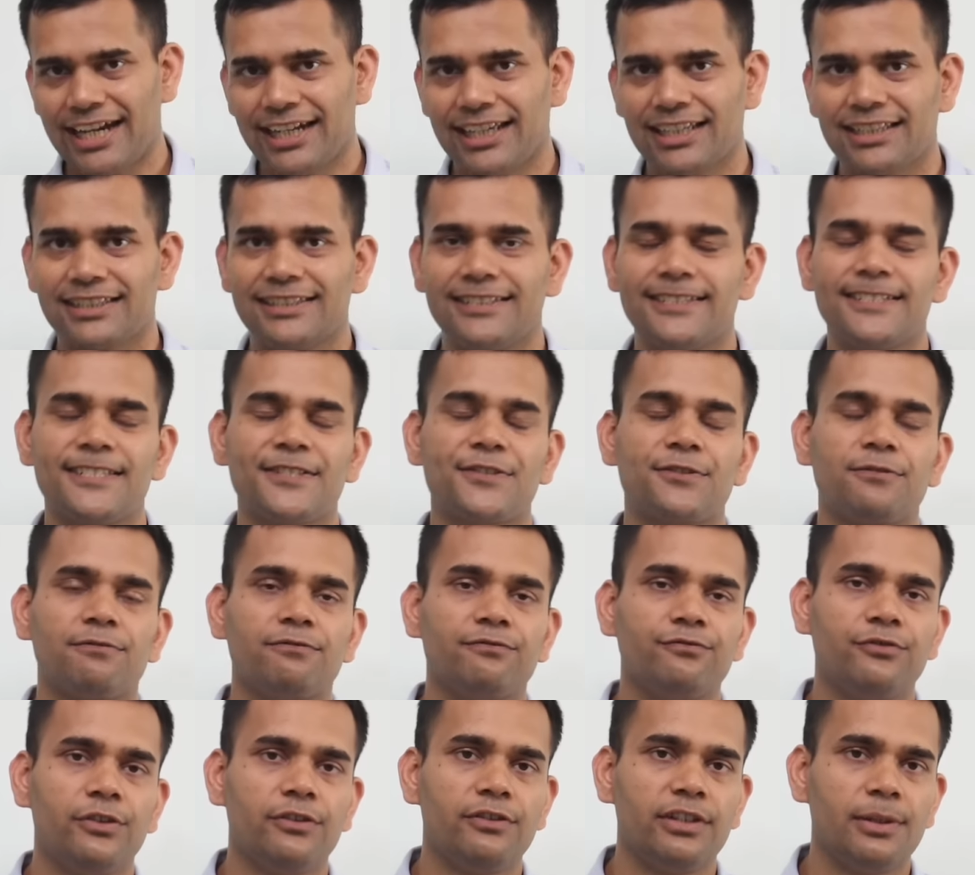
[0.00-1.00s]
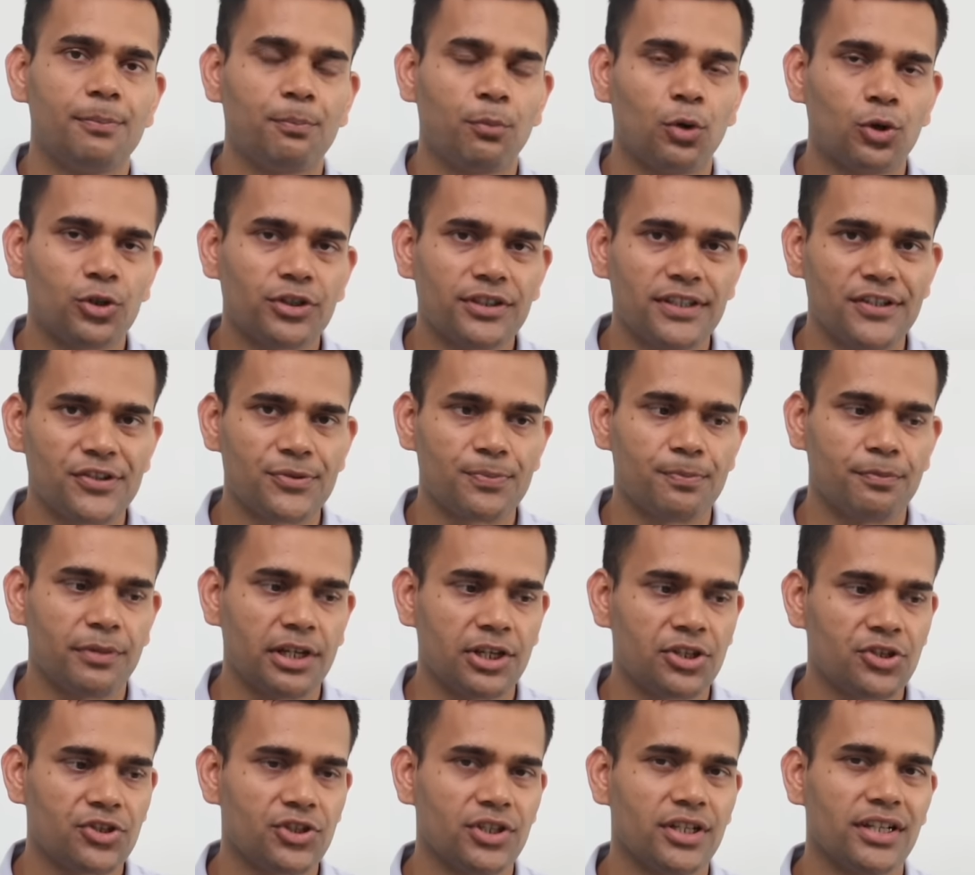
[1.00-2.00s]
adding this, we will put this
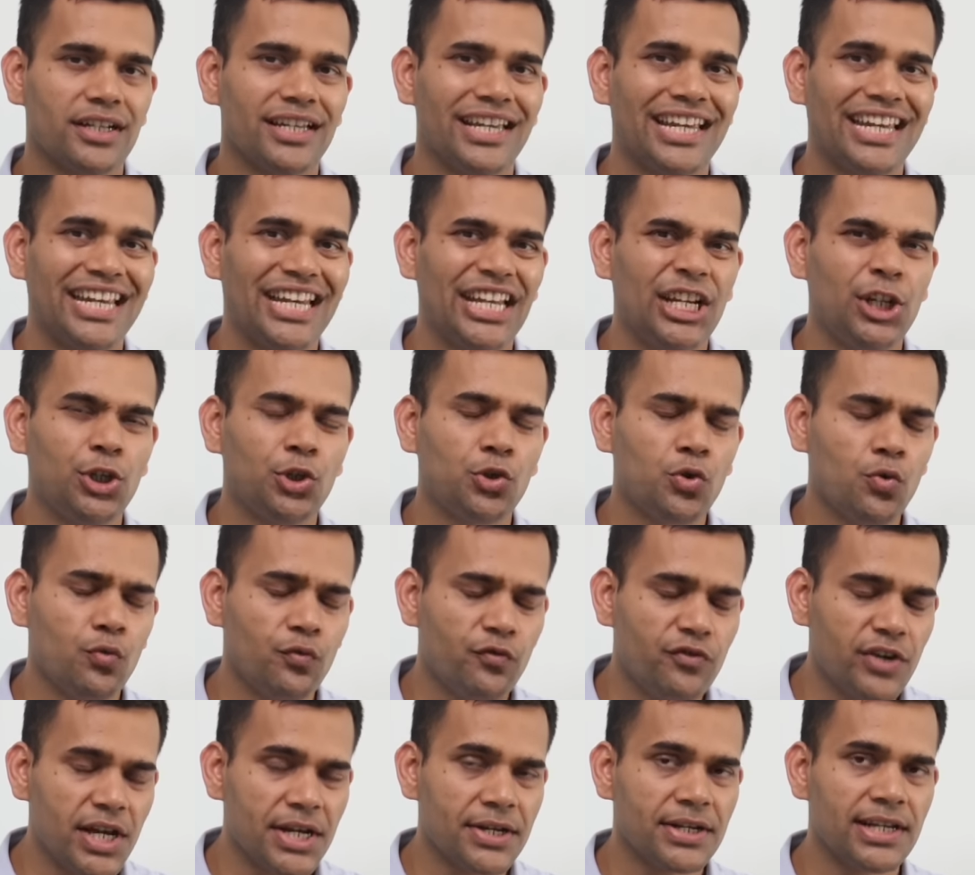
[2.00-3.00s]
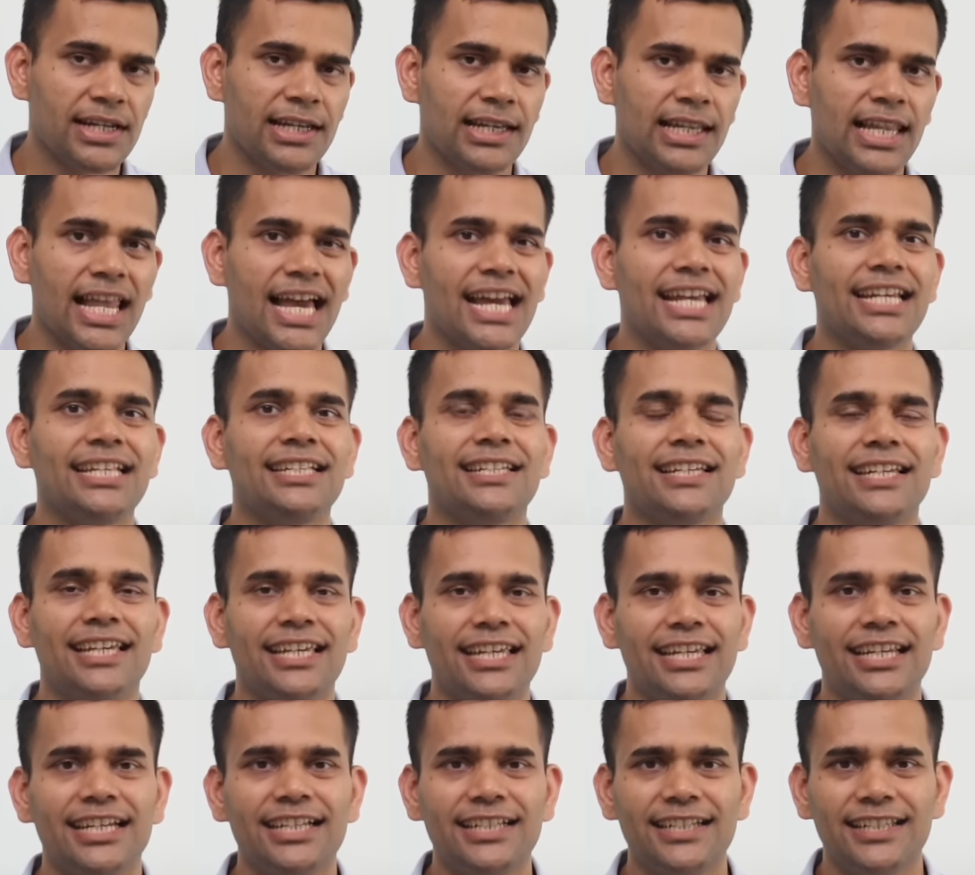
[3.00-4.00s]
mixture into very light
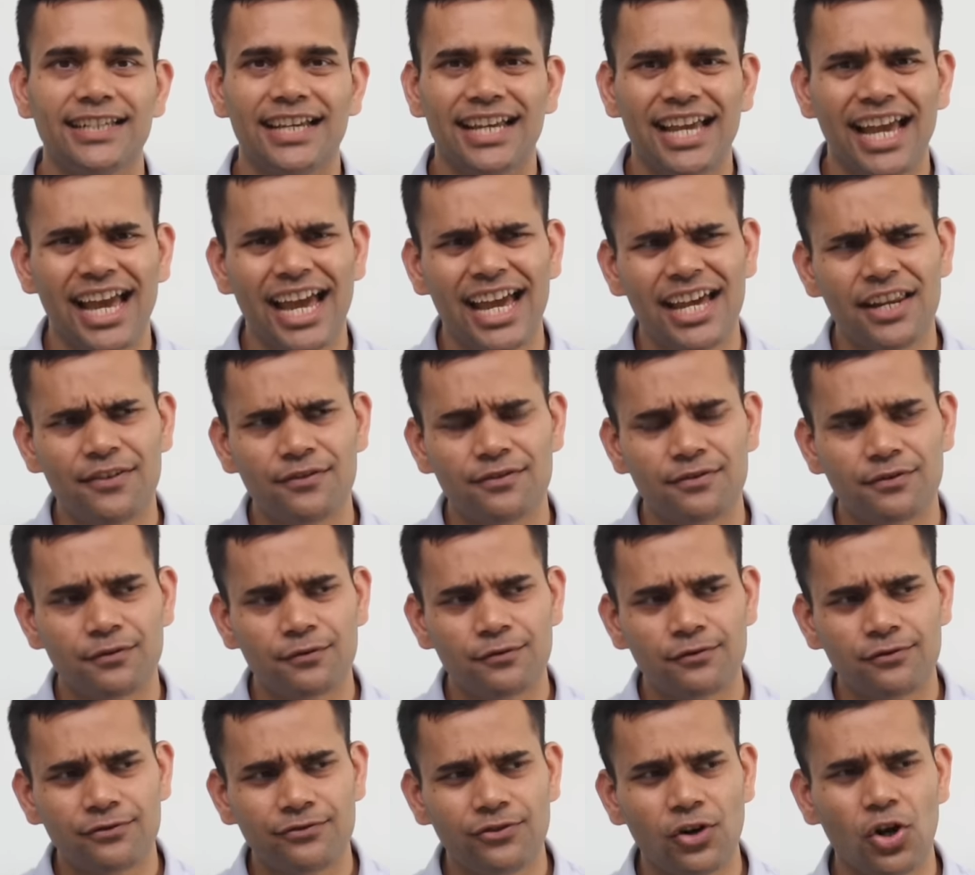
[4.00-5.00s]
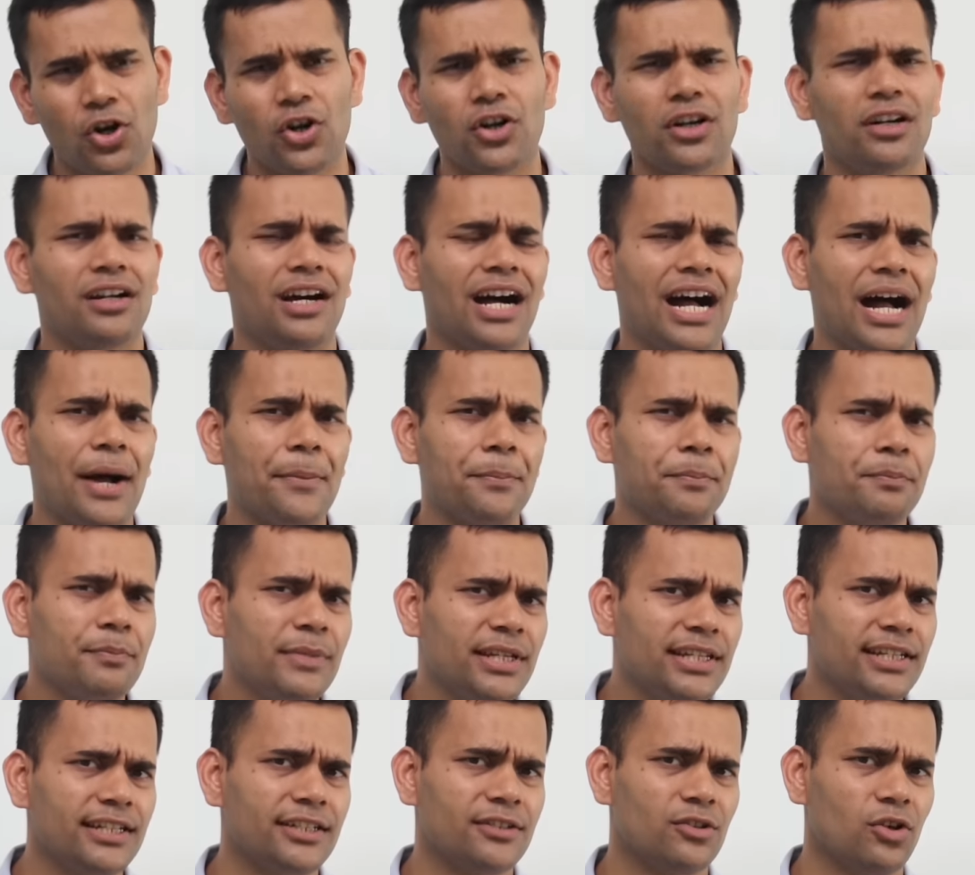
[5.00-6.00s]
heat, and for a
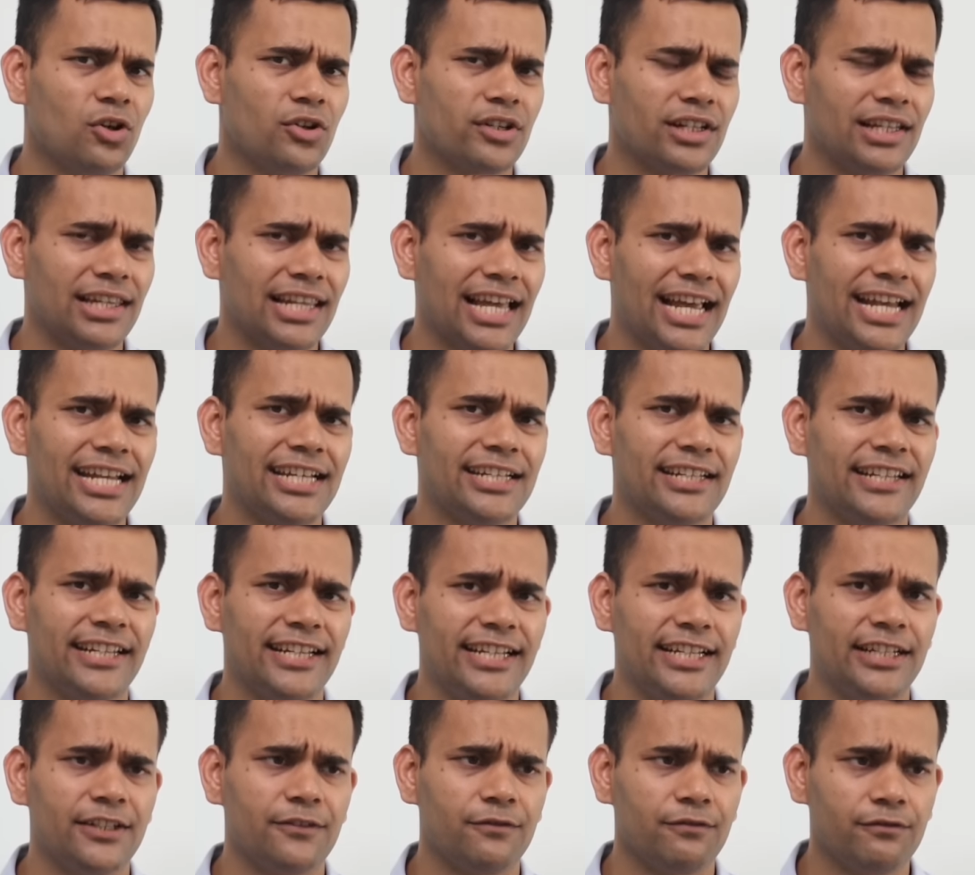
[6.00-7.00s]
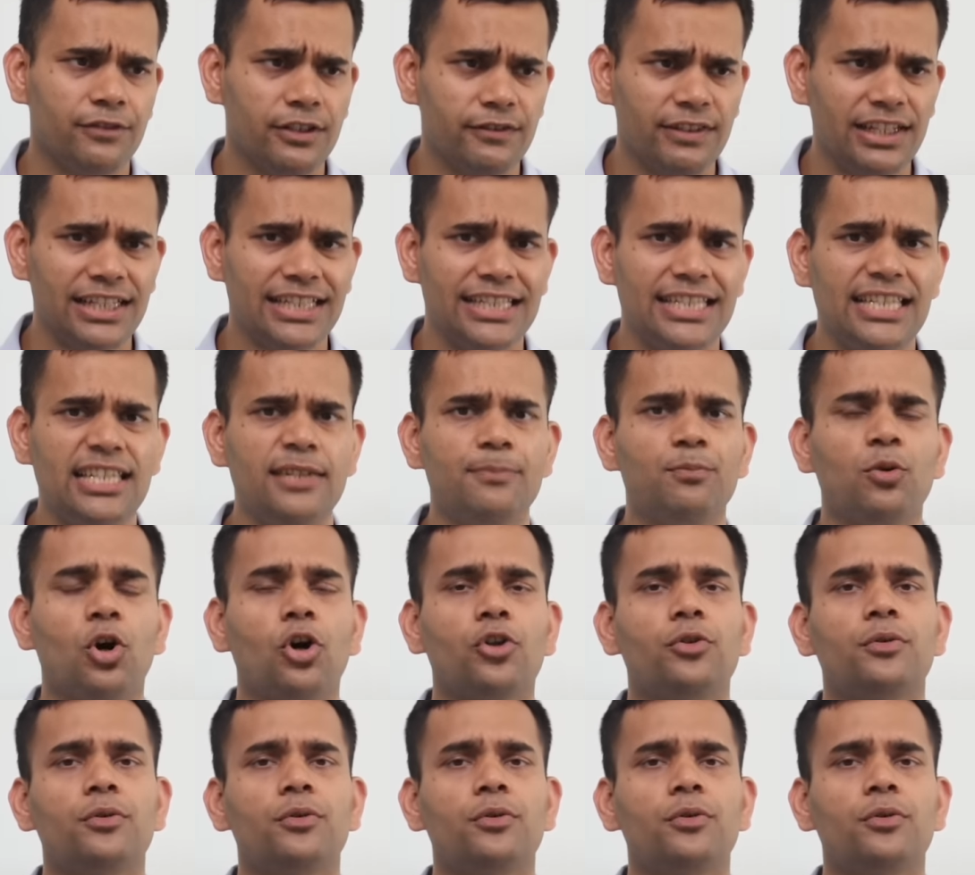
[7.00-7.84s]
minute on a light heat, we will keep